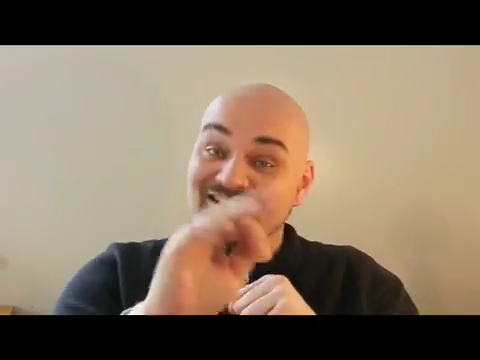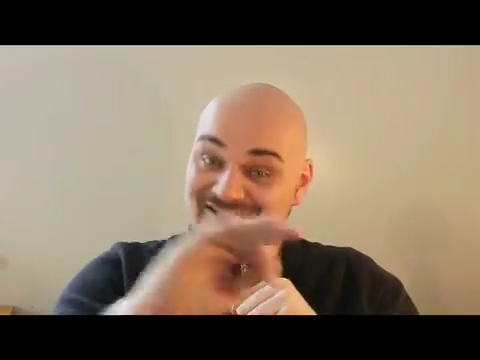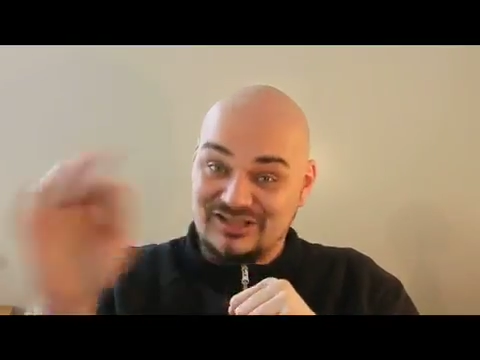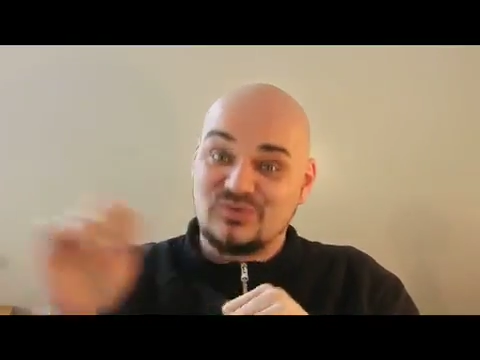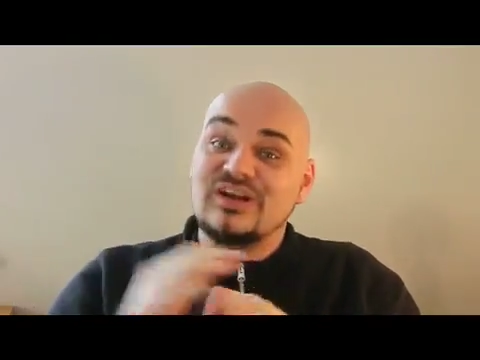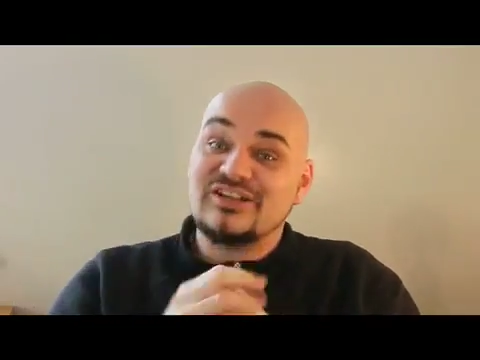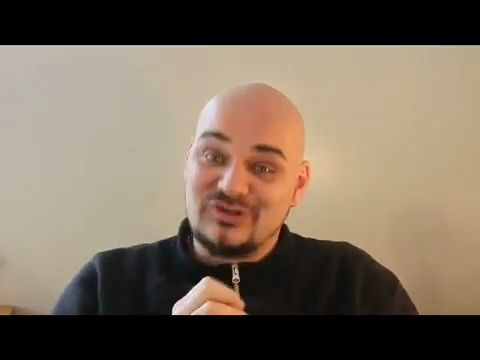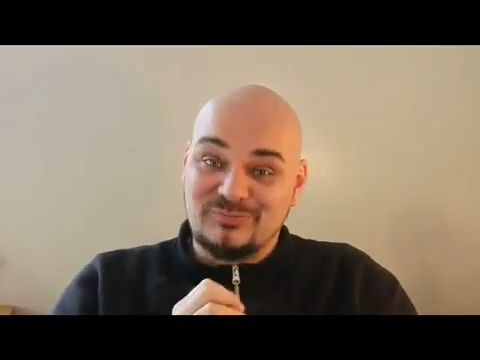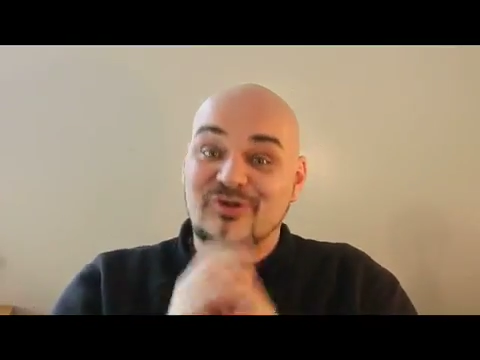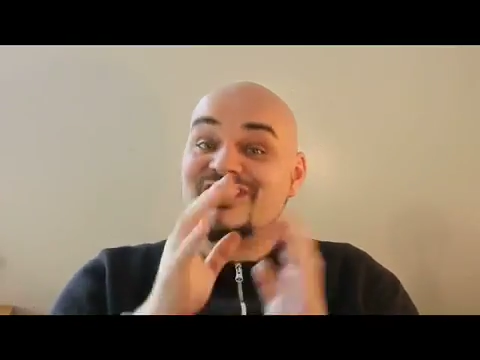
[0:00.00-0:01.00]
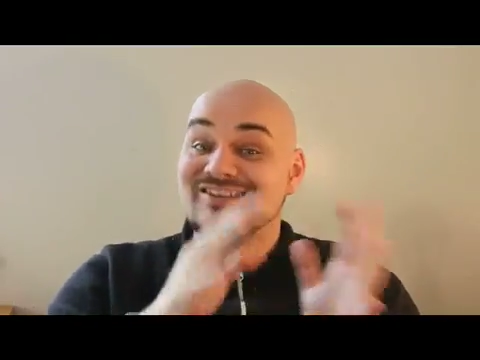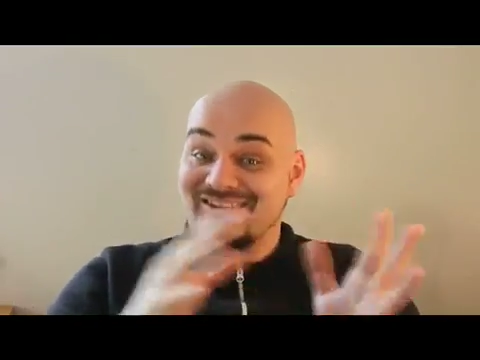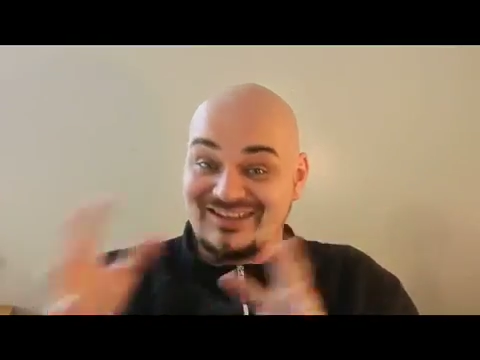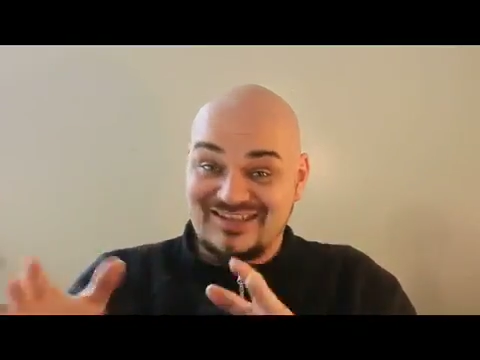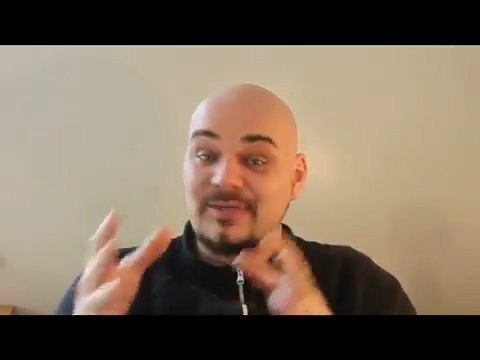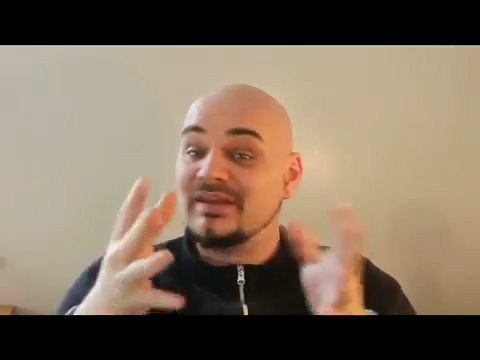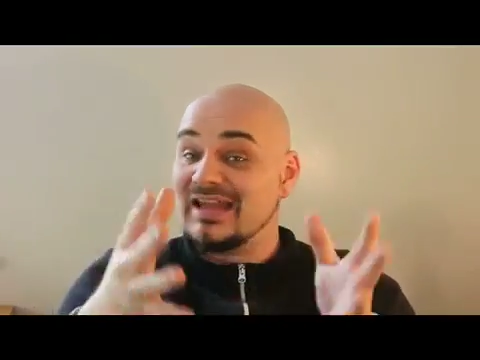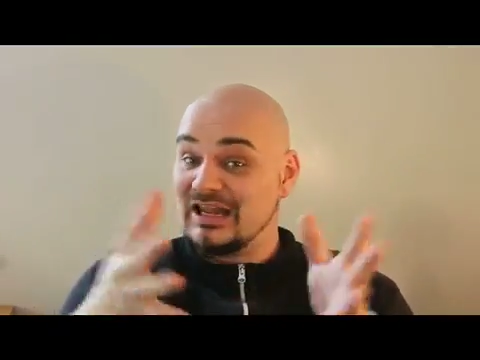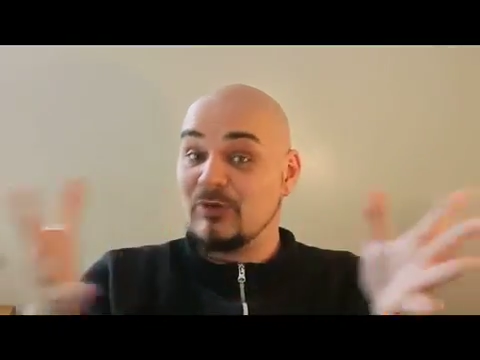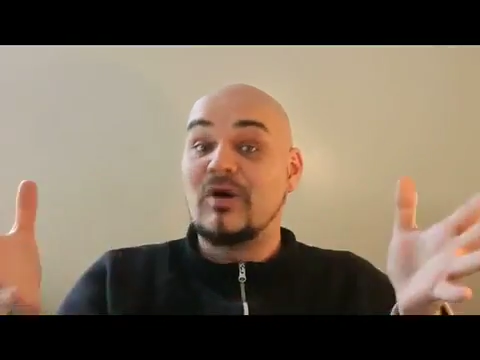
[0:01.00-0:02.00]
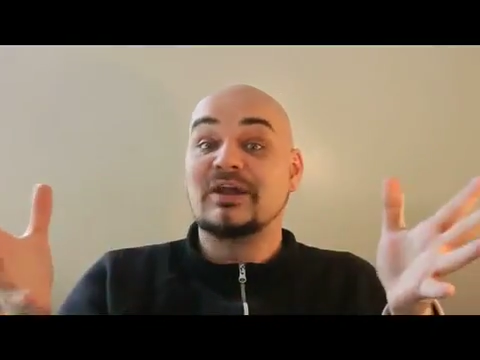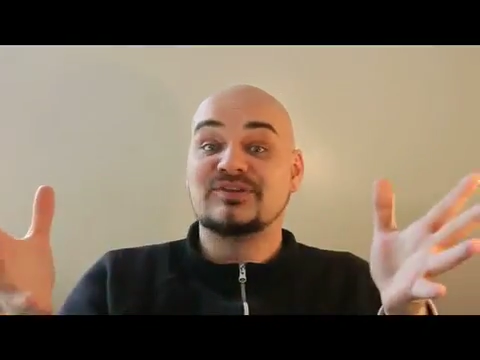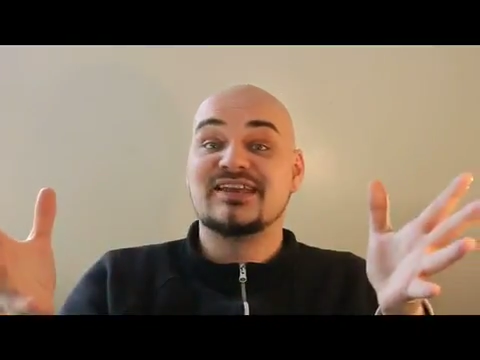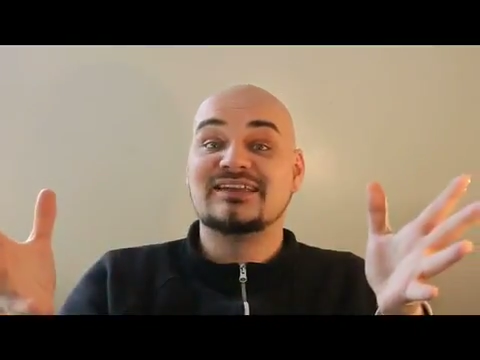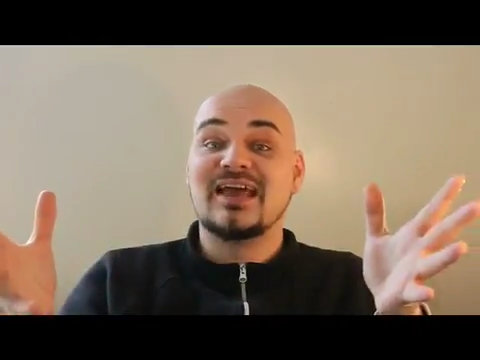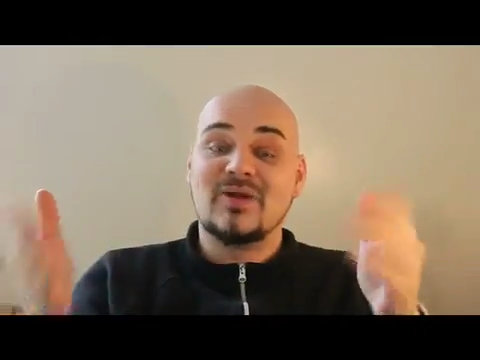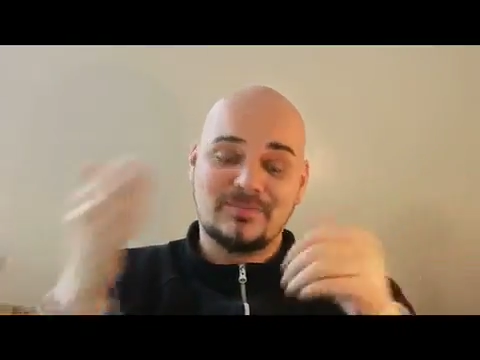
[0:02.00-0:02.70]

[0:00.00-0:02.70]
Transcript: to get 22 points in this game. And why do we say it that way?